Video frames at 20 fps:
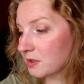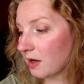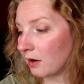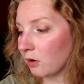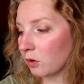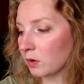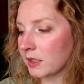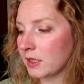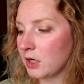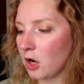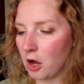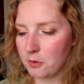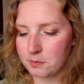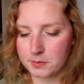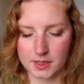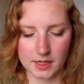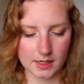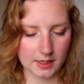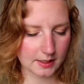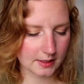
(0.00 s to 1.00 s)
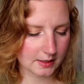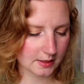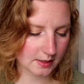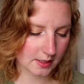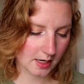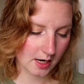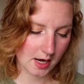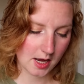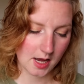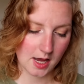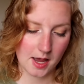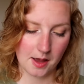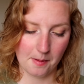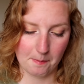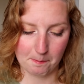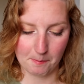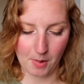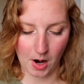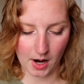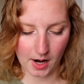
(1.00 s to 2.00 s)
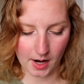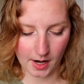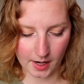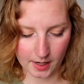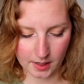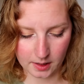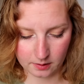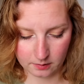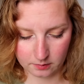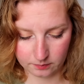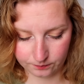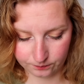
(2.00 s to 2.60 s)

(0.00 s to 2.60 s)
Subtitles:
I already updated my